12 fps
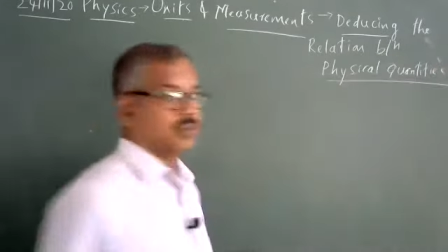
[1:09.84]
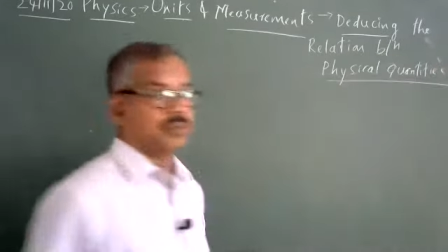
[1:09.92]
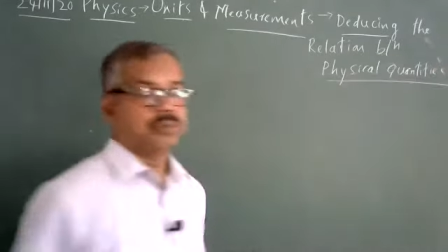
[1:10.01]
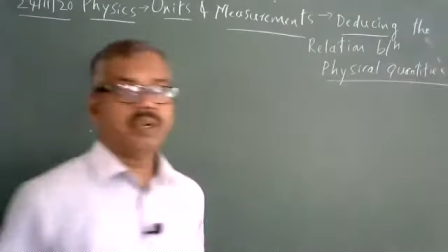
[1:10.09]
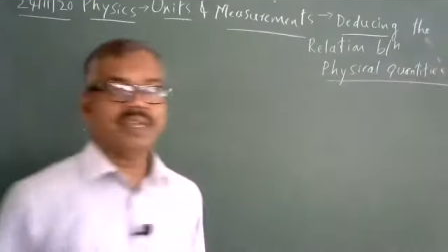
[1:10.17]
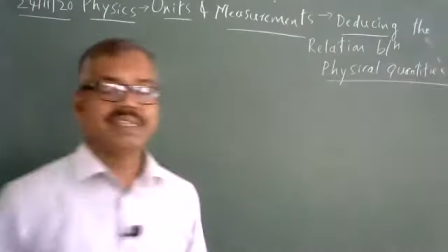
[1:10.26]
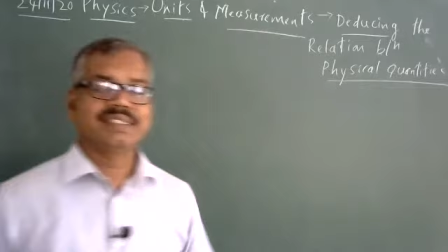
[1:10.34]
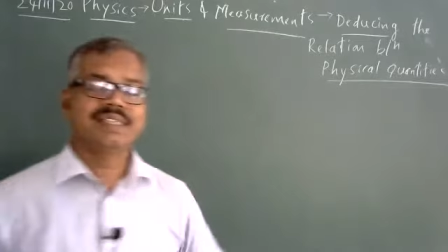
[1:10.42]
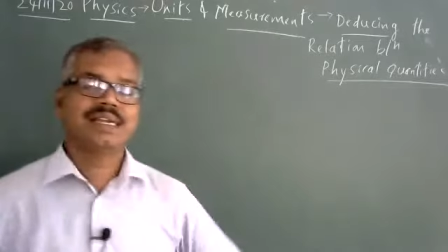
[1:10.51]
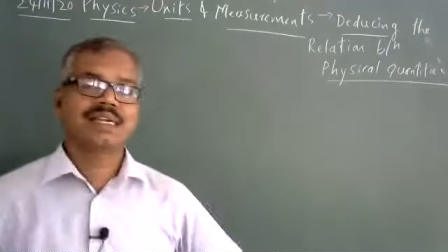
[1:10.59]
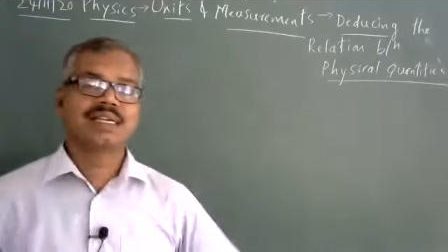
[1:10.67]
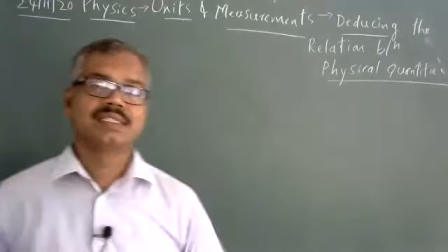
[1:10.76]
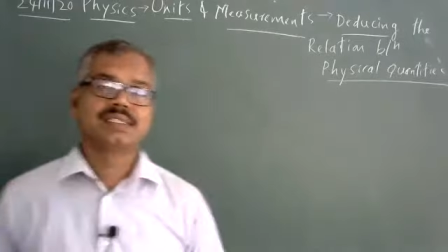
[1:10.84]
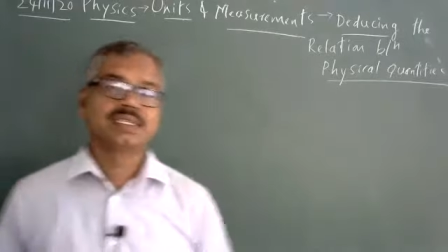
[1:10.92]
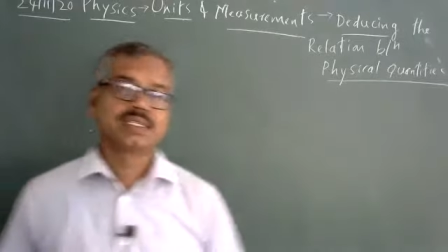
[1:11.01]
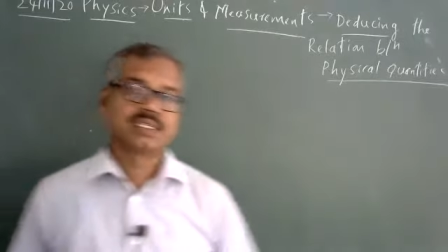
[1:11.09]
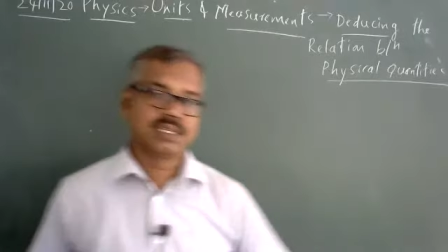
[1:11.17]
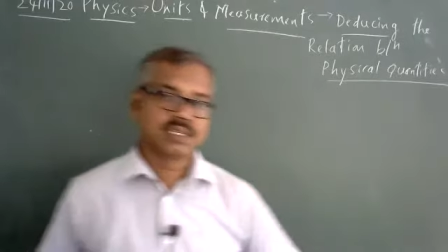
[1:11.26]
What exactly is
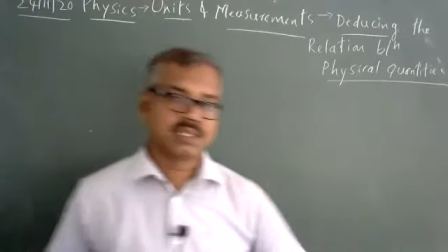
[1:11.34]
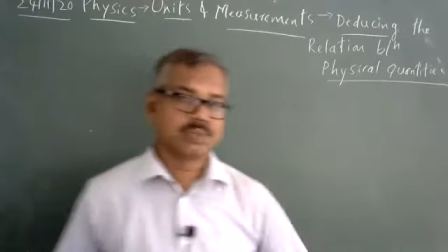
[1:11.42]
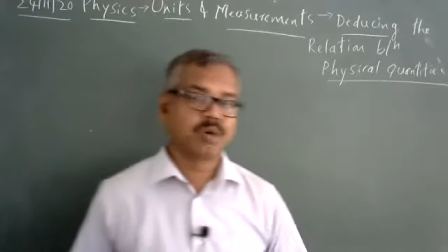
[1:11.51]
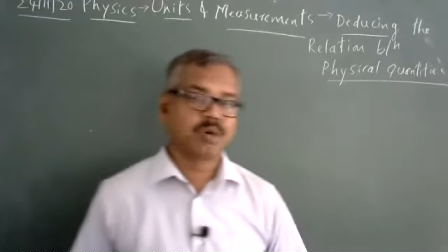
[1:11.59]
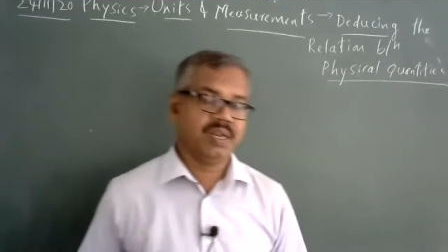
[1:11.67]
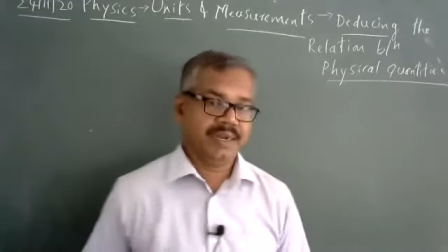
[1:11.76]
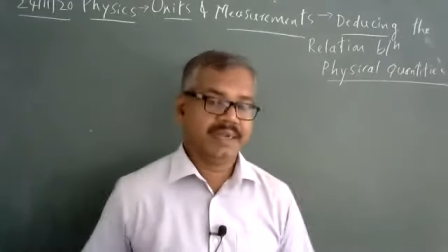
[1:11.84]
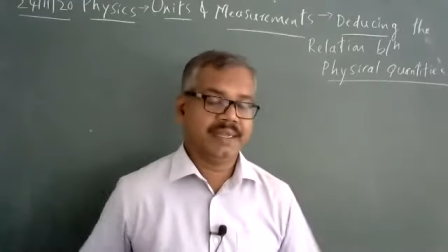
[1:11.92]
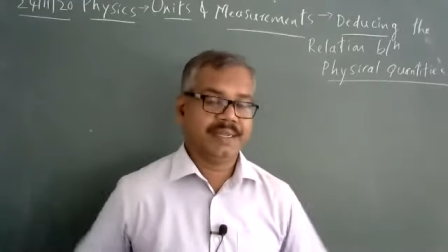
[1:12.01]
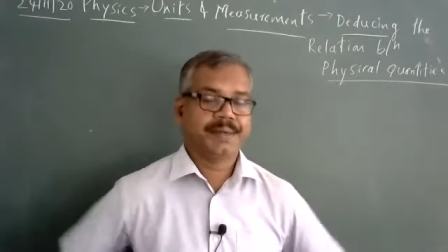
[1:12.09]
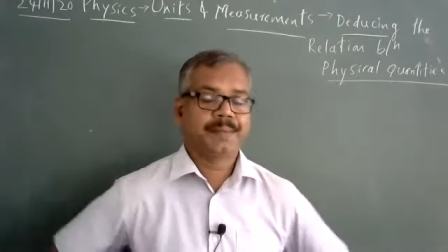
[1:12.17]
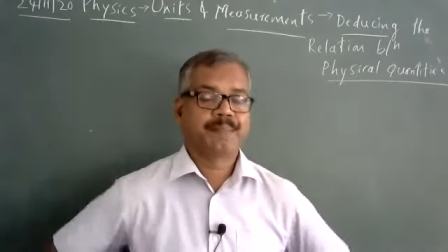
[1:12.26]
this small heading?